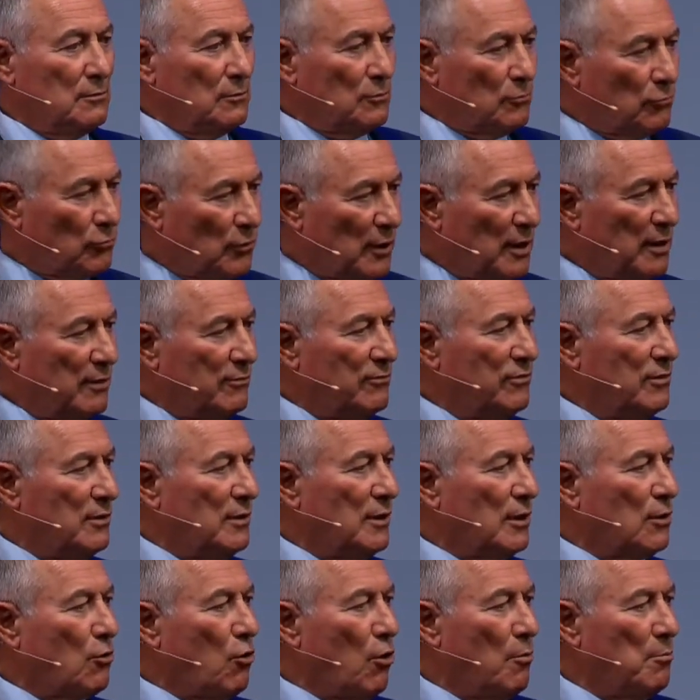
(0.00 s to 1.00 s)
we have a
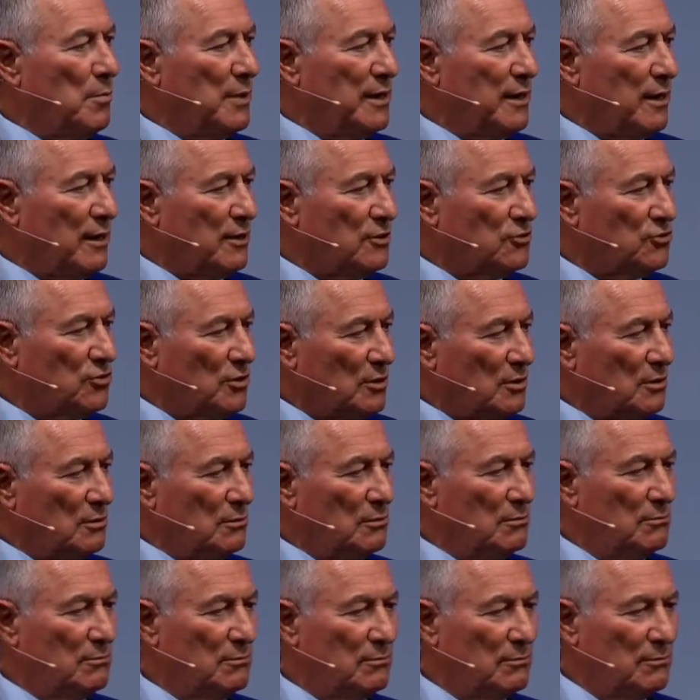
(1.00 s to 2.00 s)
combination
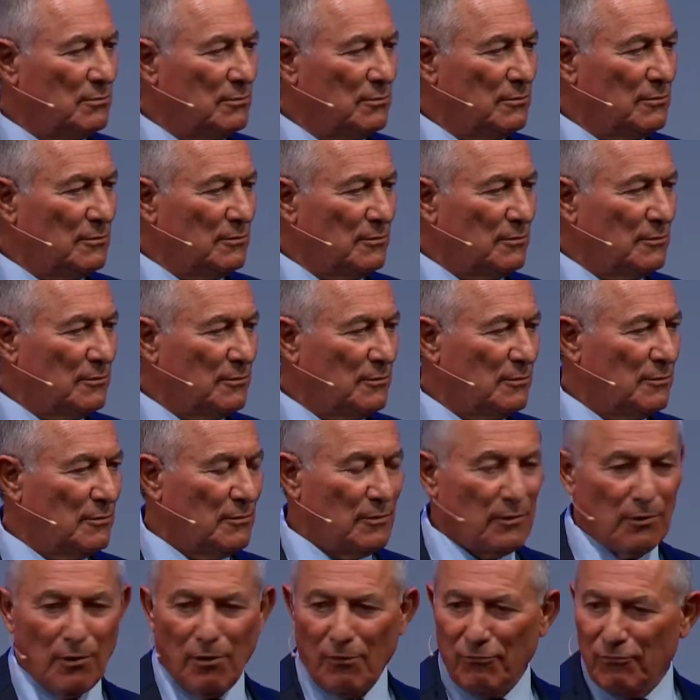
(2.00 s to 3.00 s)

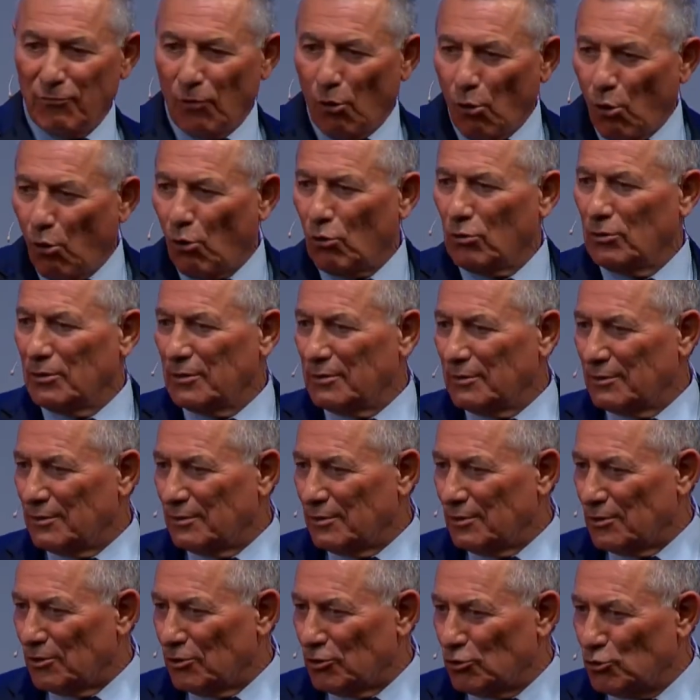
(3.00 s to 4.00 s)
of all
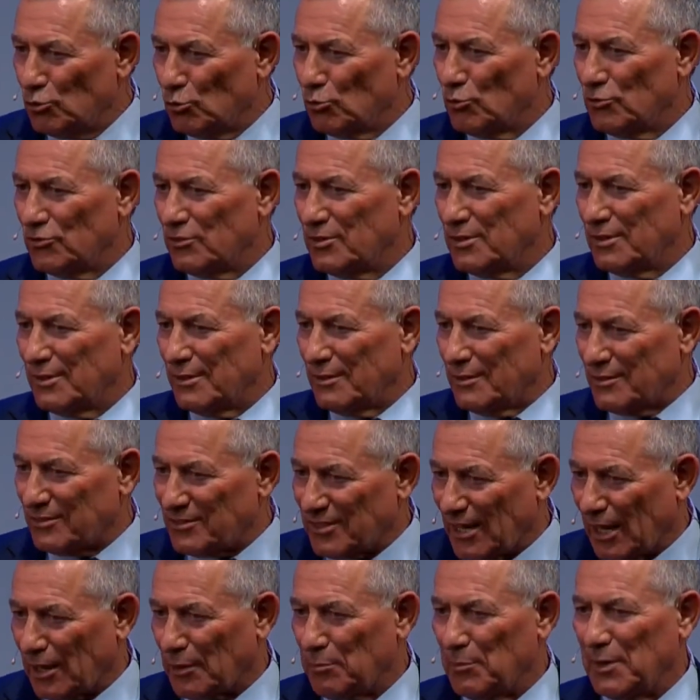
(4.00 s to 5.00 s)
Jews,
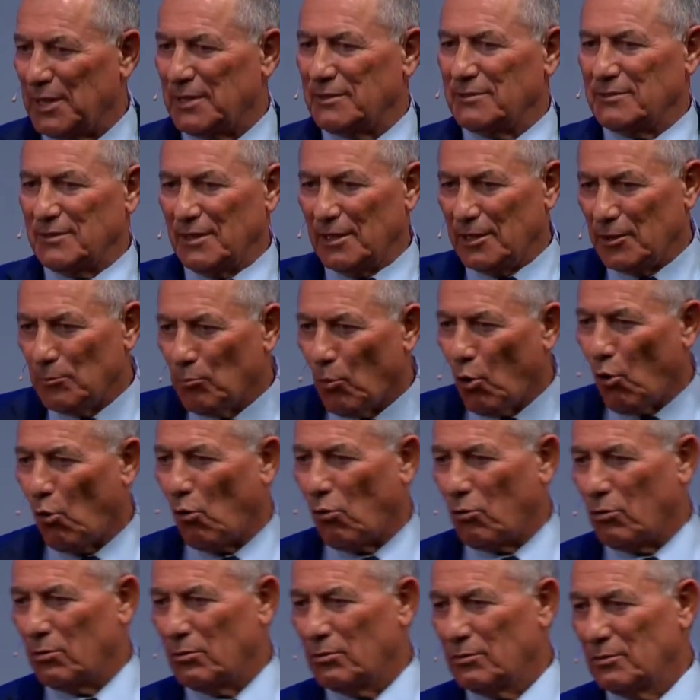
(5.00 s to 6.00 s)
segment, and
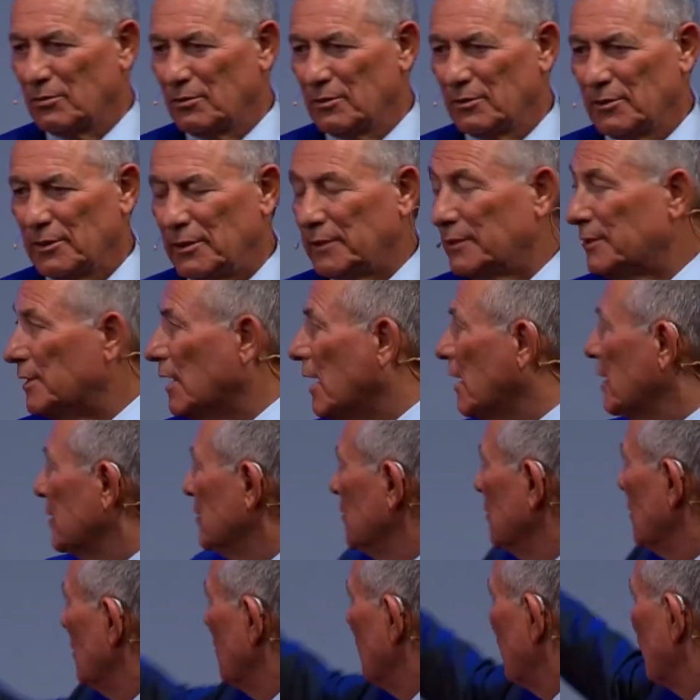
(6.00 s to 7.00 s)
more. In the
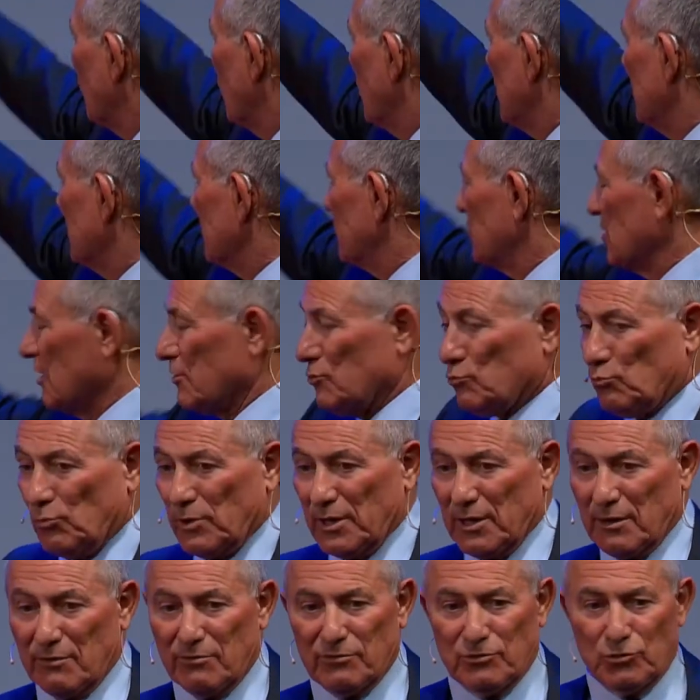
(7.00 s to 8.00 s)
IDF, for instance, we
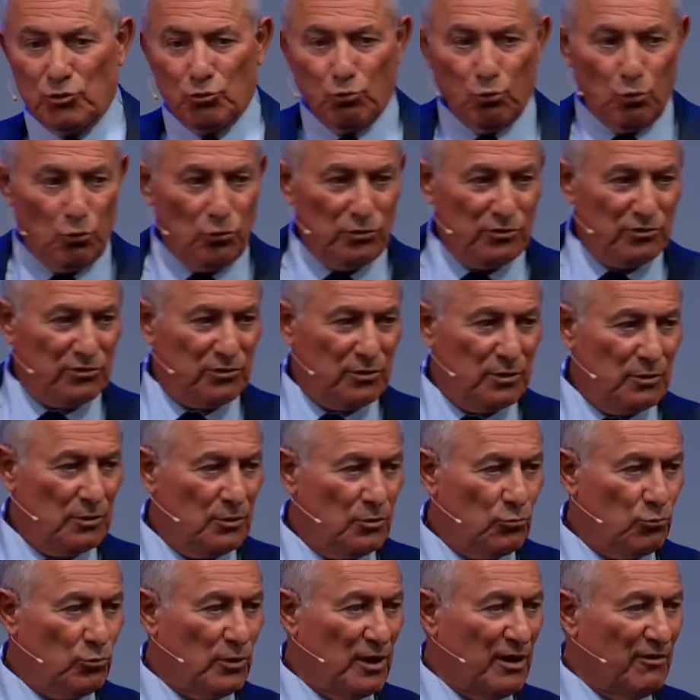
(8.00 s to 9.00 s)
have Druze,
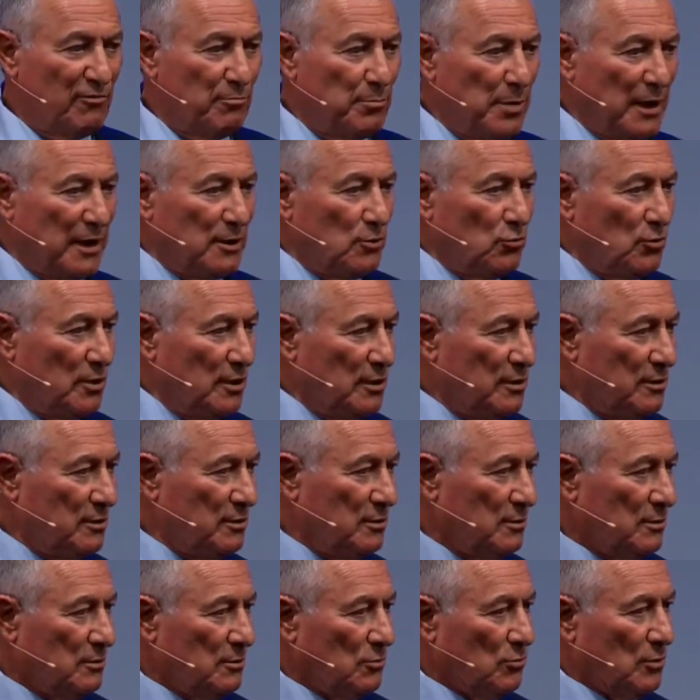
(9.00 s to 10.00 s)
we have
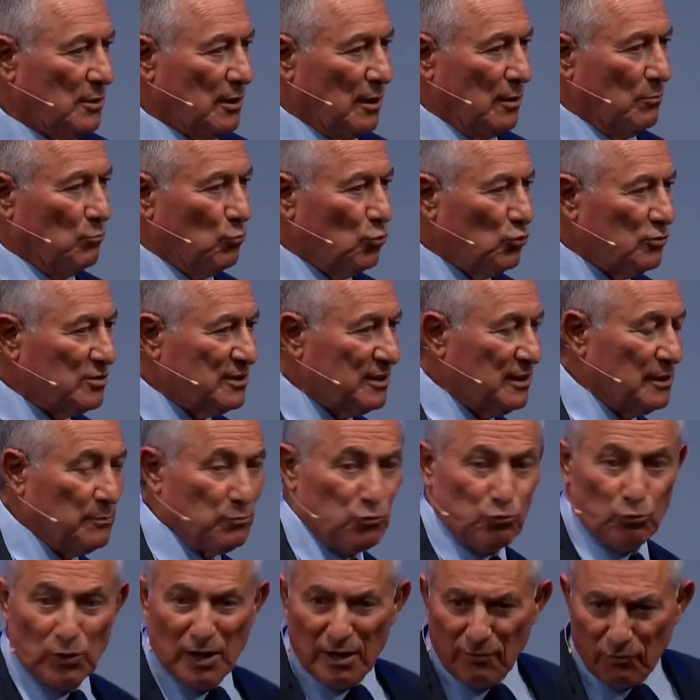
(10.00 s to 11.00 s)
Bedouin, we have Muslims,
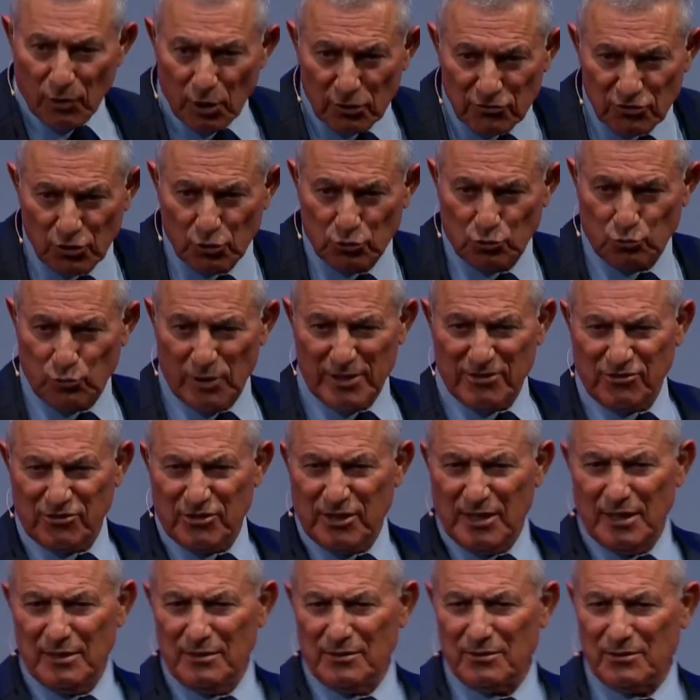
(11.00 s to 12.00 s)
we have also
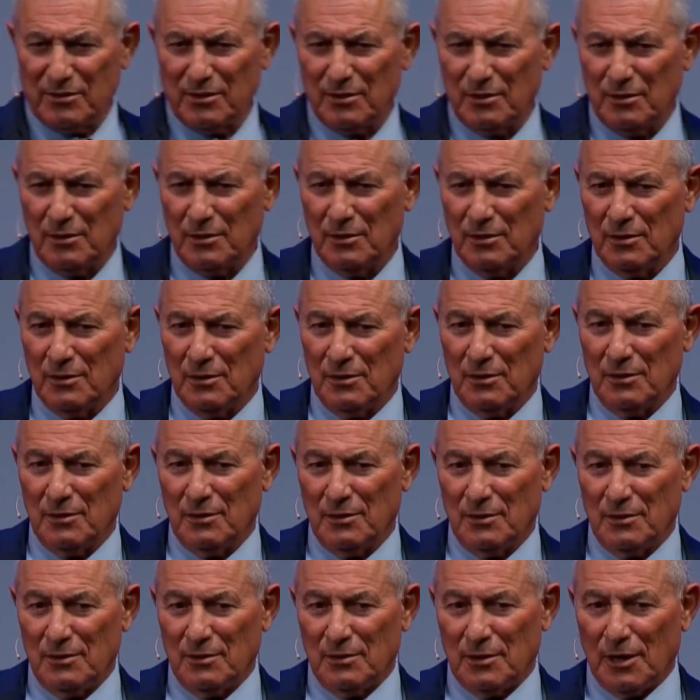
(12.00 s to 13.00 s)
Christians,
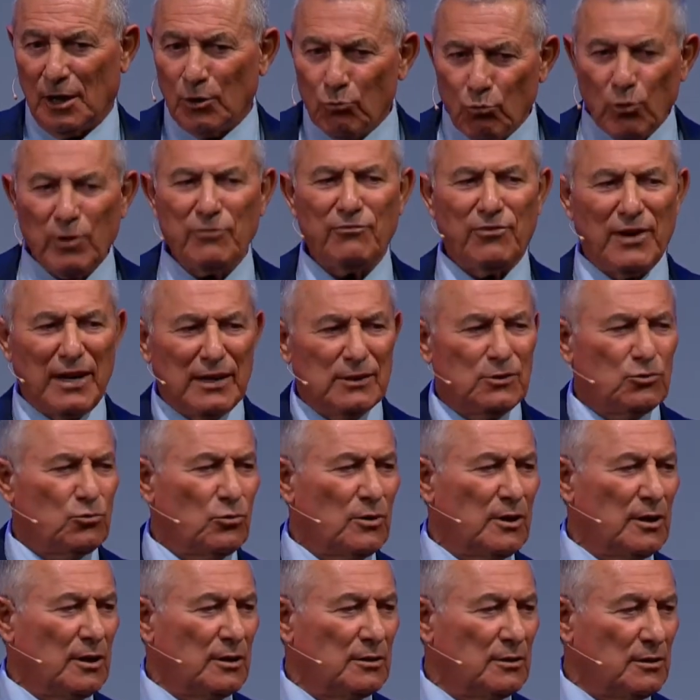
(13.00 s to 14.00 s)
and we fight
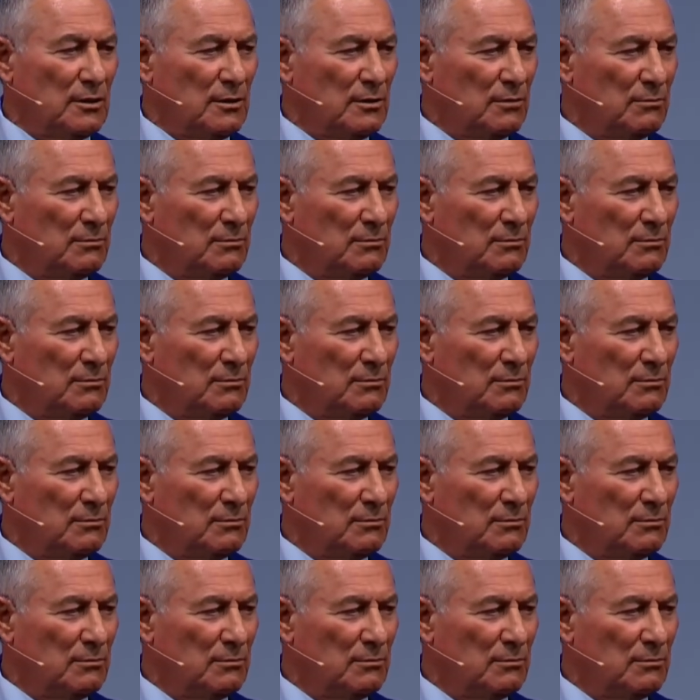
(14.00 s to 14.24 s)
together.